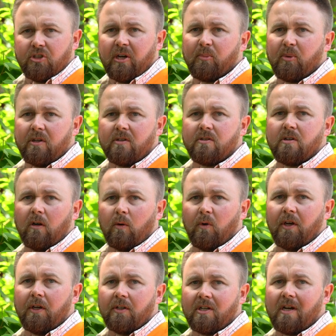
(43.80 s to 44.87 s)
Japanese
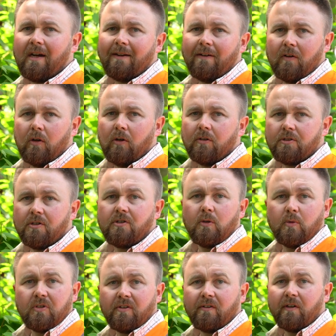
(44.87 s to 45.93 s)
knotweed can grow to
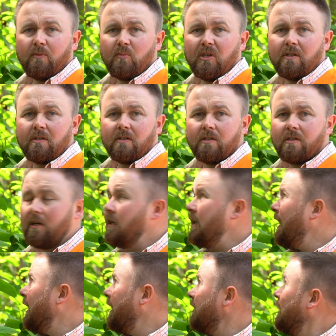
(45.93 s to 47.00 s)
2 to 3 meters in
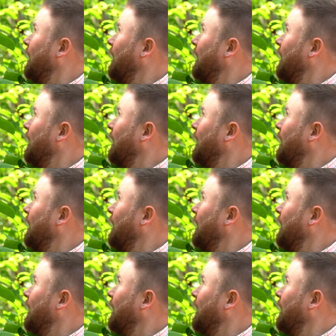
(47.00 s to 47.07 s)
height,